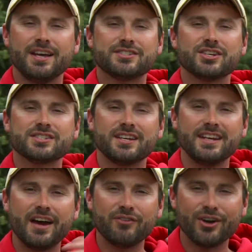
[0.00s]
It's just a
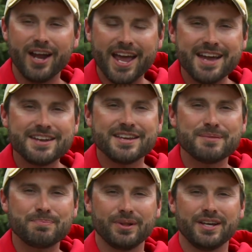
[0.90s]

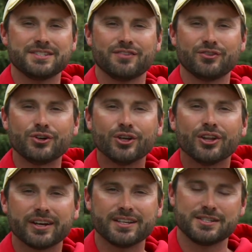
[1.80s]
never-ending place of
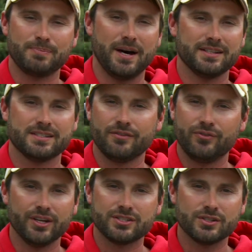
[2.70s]
good-looking spots to
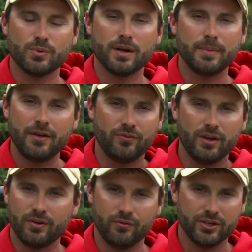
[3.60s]
fish. It's one of my
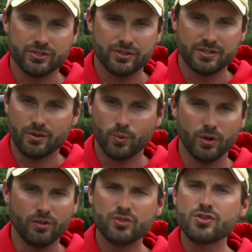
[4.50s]
favorite fisheries in the
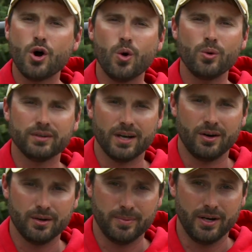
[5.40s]
world, no
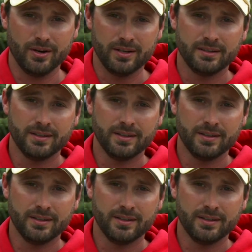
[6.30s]
doubt about it.